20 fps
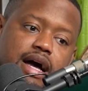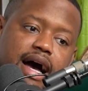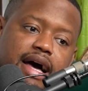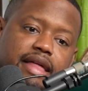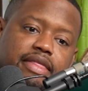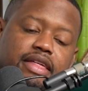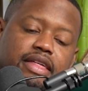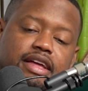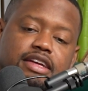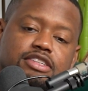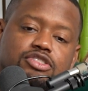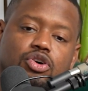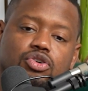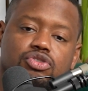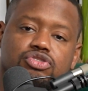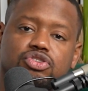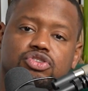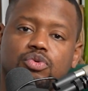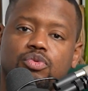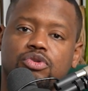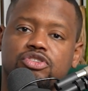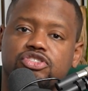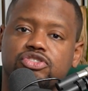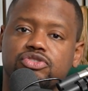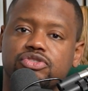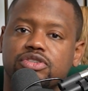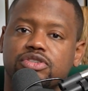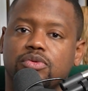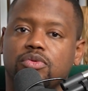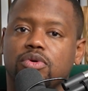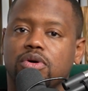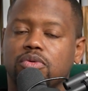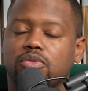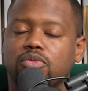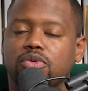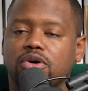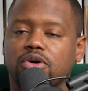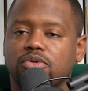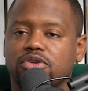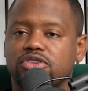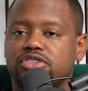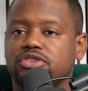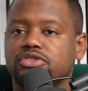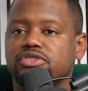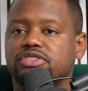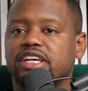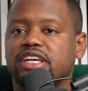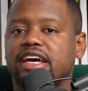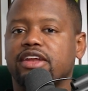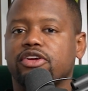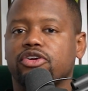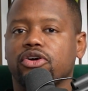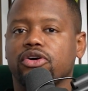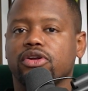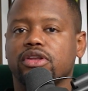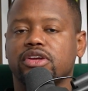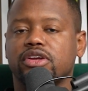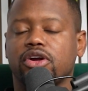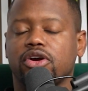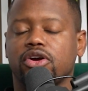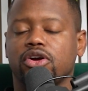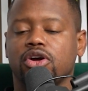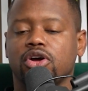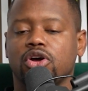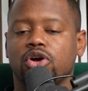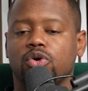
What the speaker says: I think it's also what you said earlier,